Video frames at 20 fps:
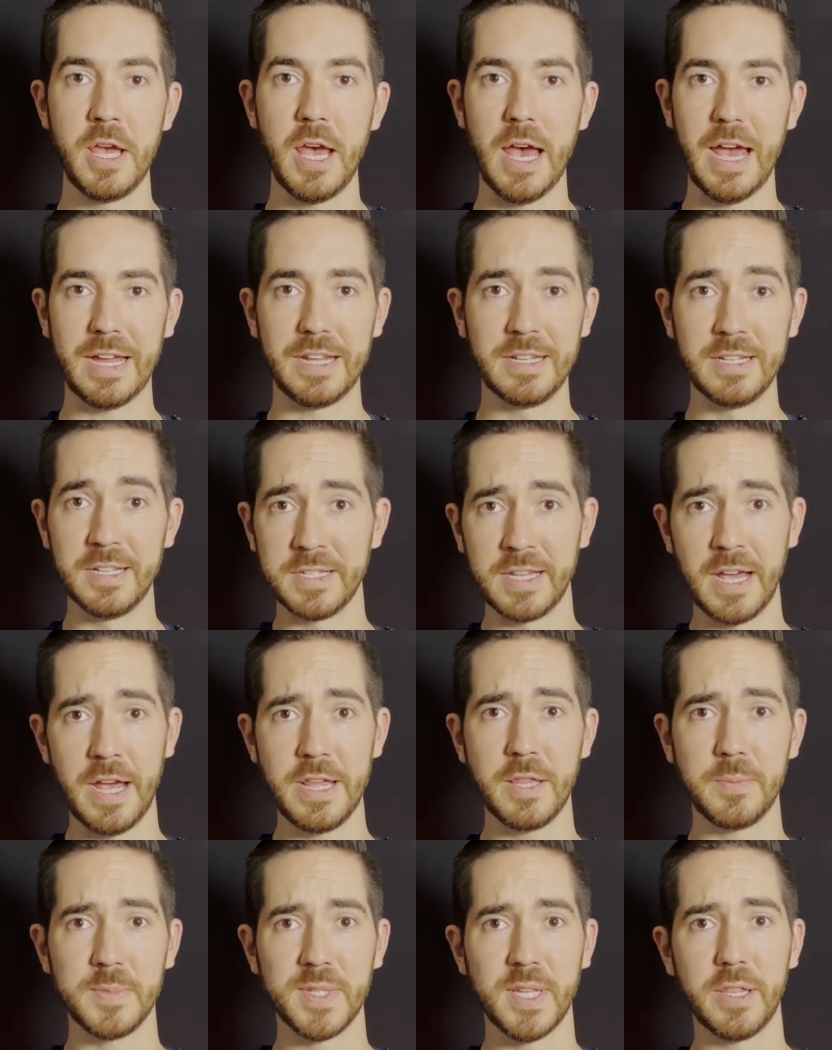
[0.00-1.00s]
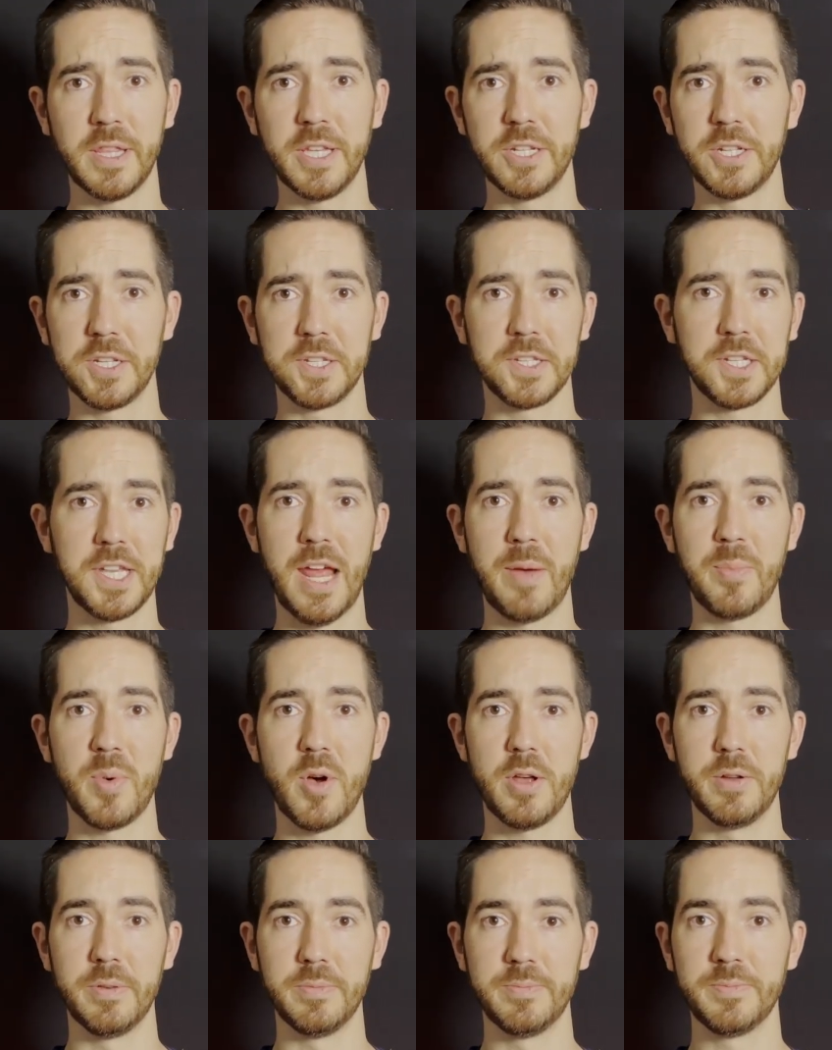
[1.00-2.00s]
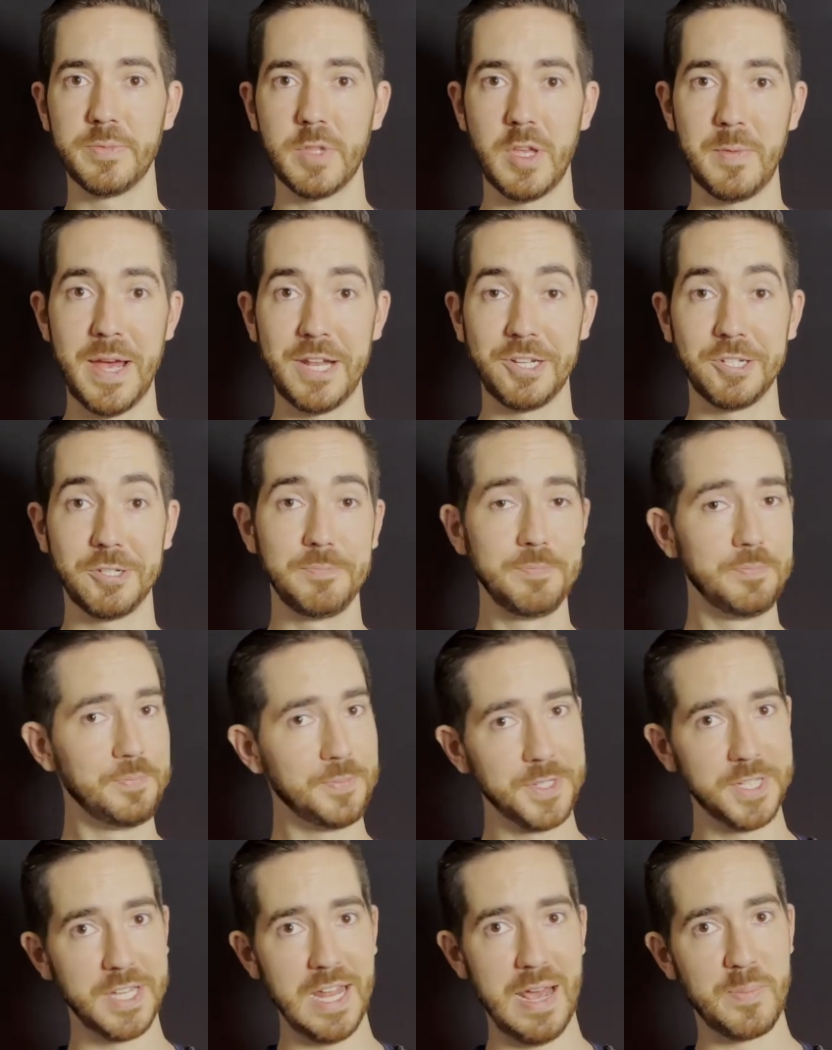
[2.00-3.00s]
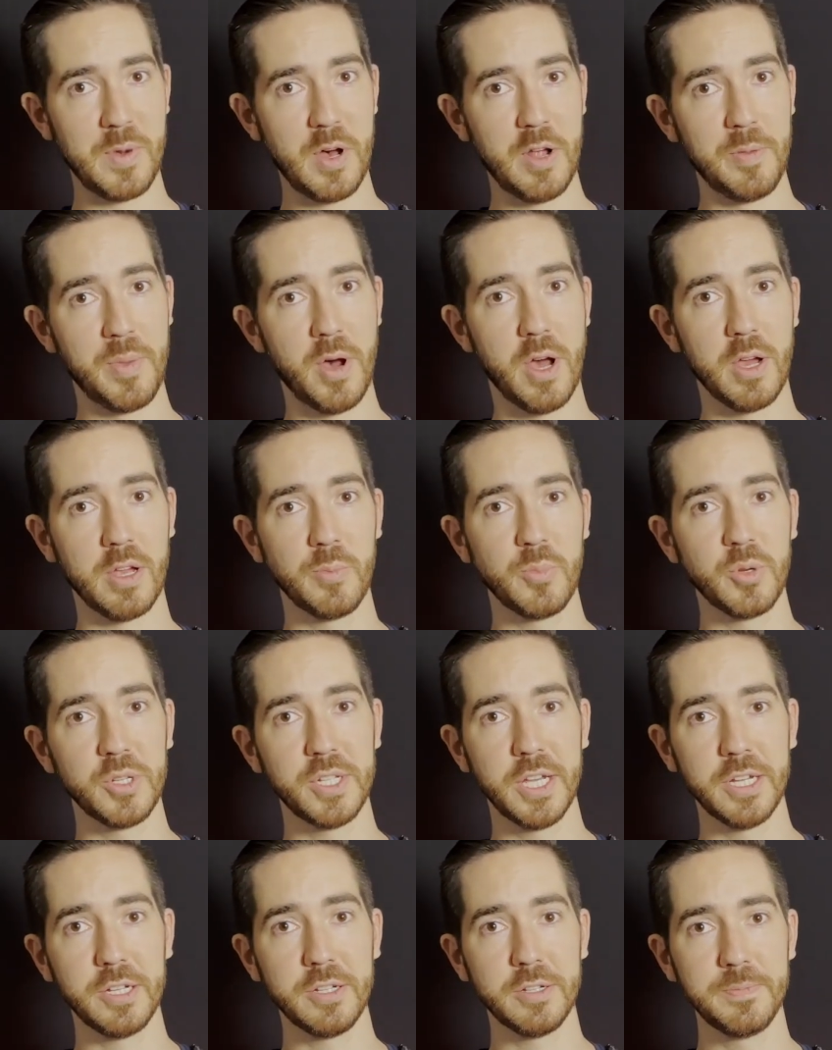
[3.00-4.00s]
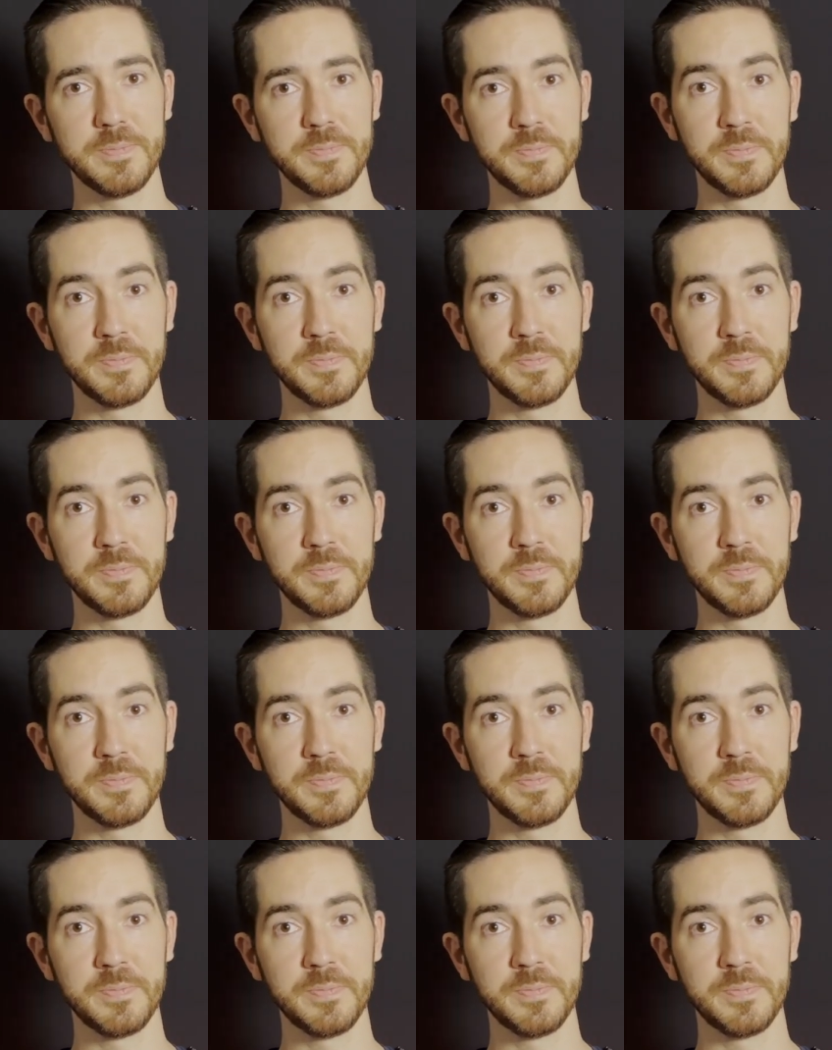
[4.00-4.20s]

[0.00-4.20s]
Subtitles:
I can design them so they just snap on. Imagine snap-on pocket protector.